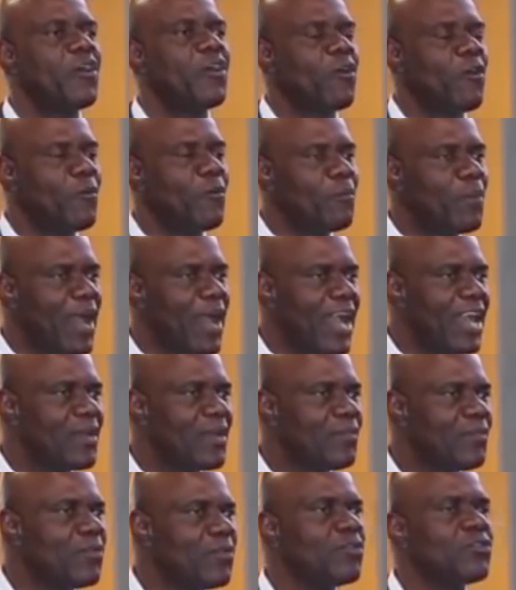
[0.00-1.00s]

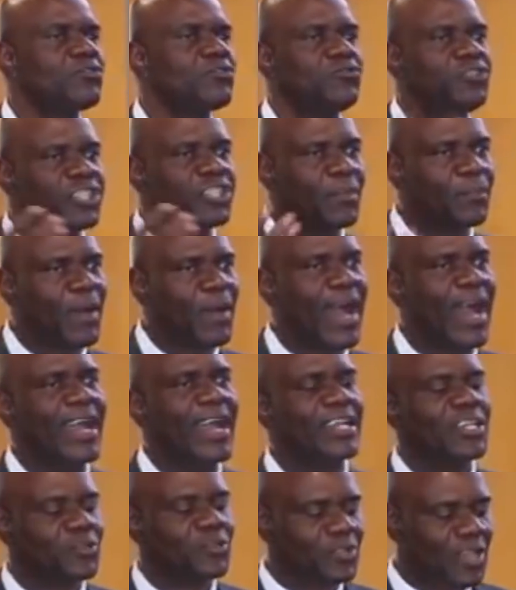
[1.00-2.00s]
comparable to
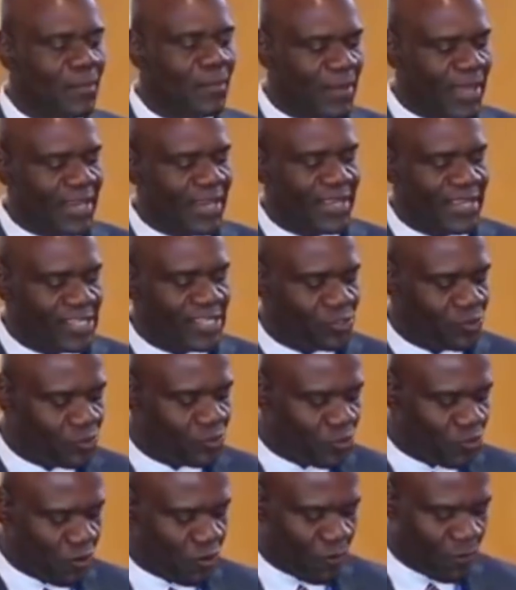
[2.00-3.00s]
Japan, to the Americans, to
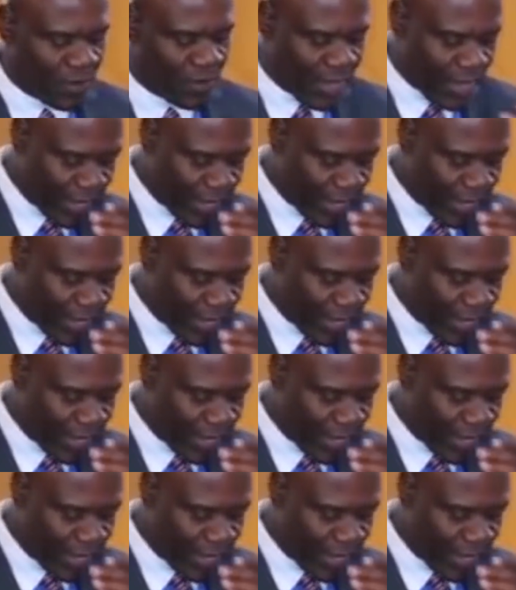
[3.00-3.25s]
Europe,